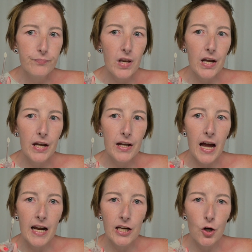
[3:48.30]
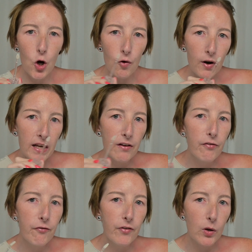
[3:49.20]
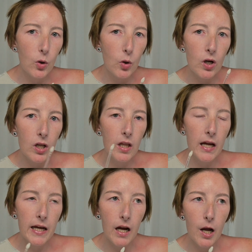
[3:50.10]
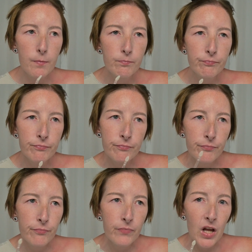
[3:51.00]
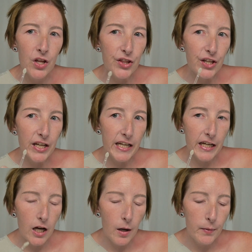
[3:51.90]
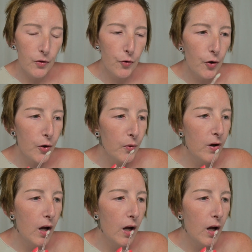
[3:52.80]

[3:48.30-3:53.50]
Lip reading: And I can already feel like the heat coming through.